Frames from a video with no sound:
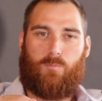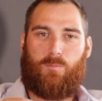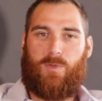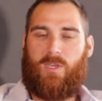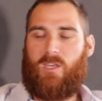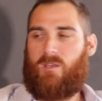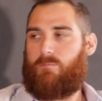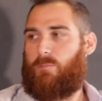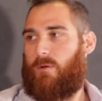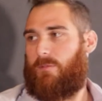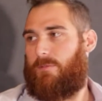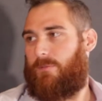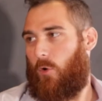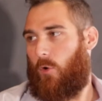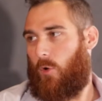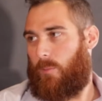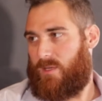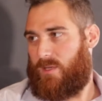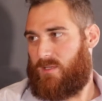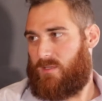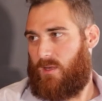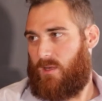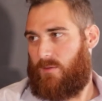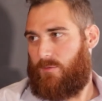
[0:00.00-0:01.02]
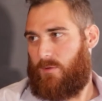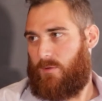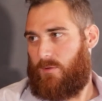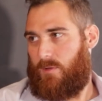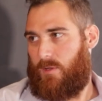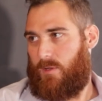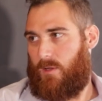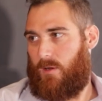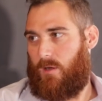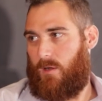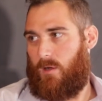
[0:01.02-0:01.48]
your peak performance level.
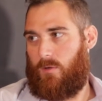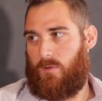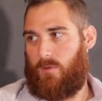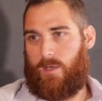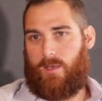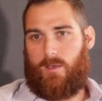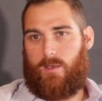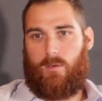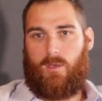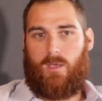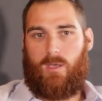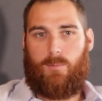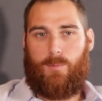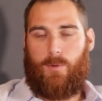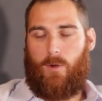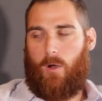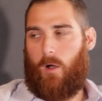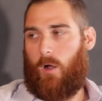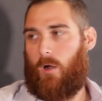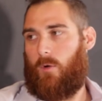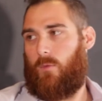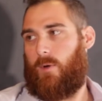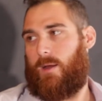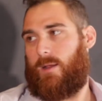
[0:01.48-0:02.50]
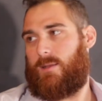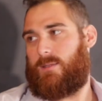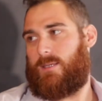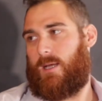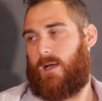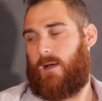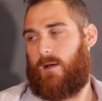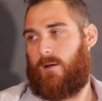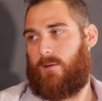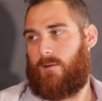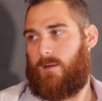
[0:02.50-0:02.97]
Like you keep your heart rate
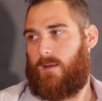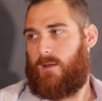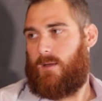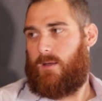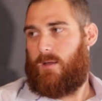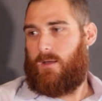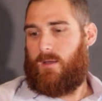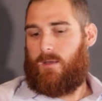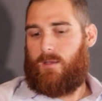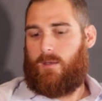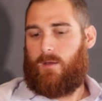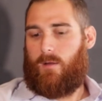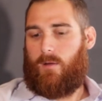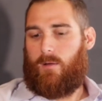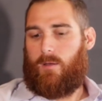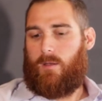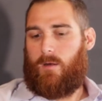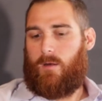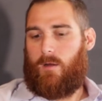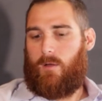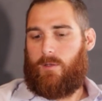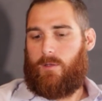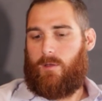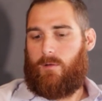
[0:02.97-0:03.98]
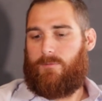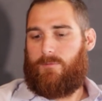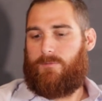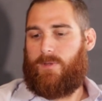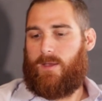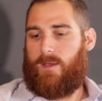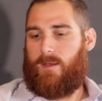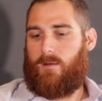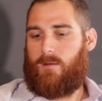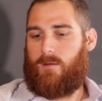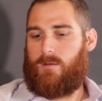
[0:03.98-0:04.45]
down. Your
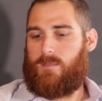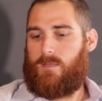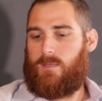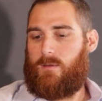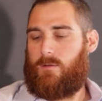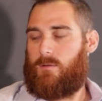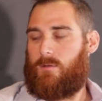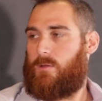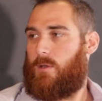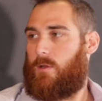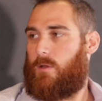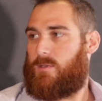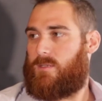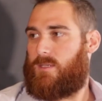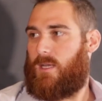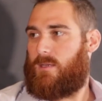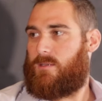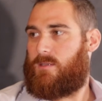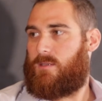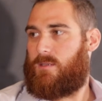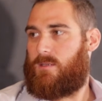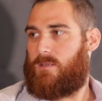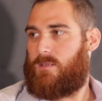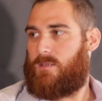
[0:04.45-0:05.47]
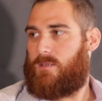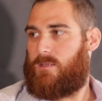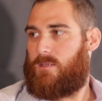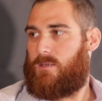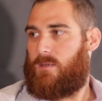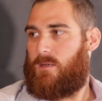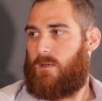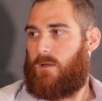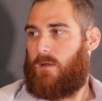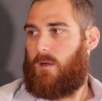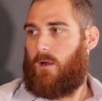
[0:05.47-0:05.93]
fingers and your
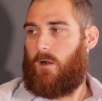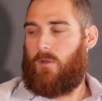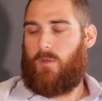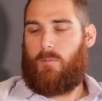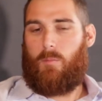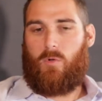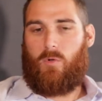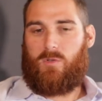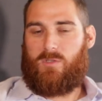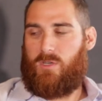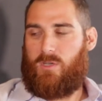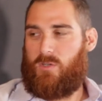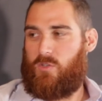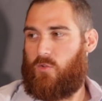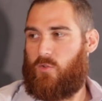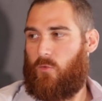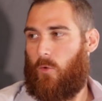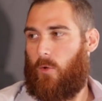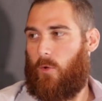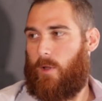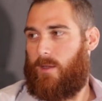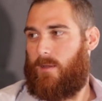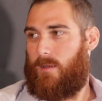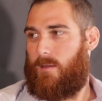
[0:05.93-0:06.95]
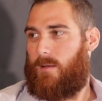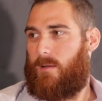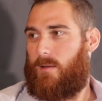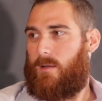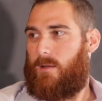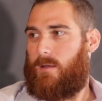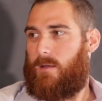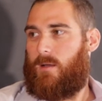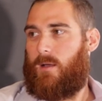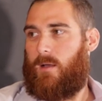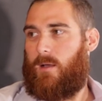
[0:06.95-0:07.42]
senses are the most adroit.
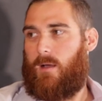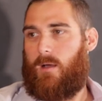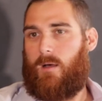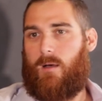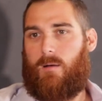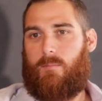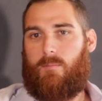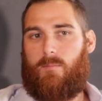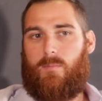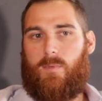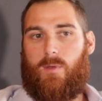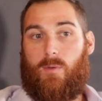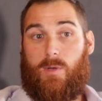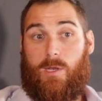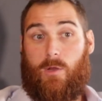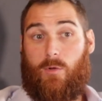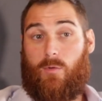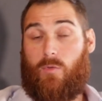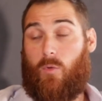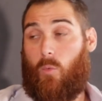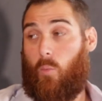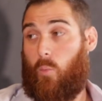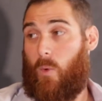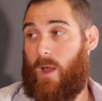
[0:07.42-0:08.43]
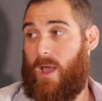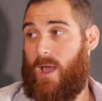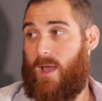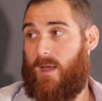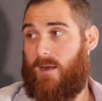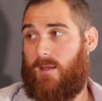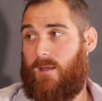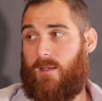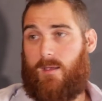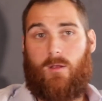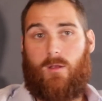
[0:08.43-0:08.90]
When you're in the
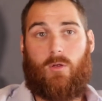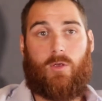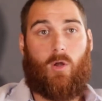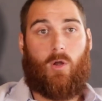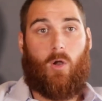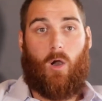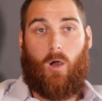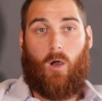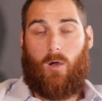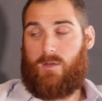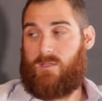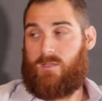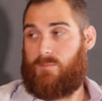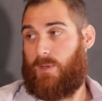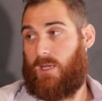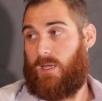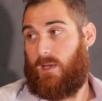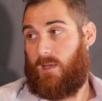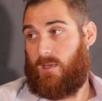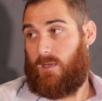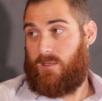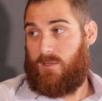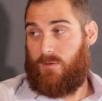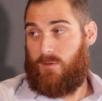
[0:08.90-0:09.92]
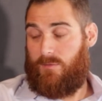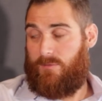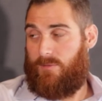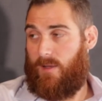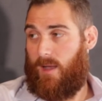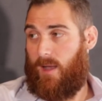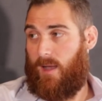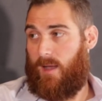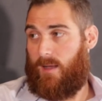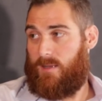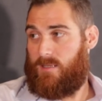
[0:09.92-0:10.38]
red, your heart's beating too
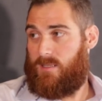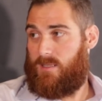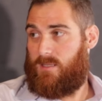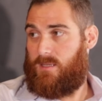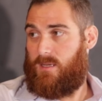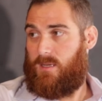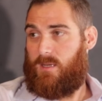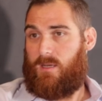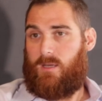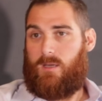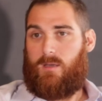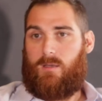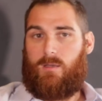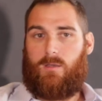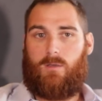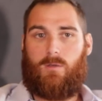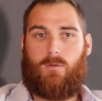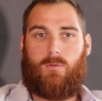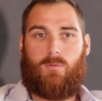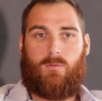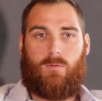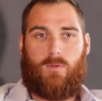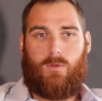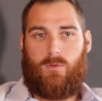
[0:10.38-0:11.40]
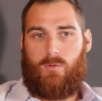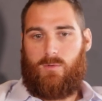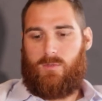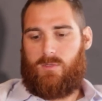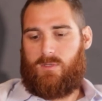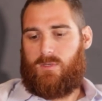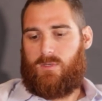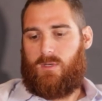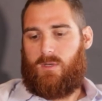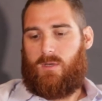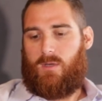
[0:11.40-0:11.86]
fast. You
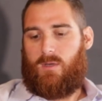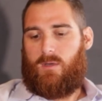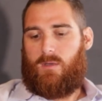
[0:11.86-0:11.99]
lose,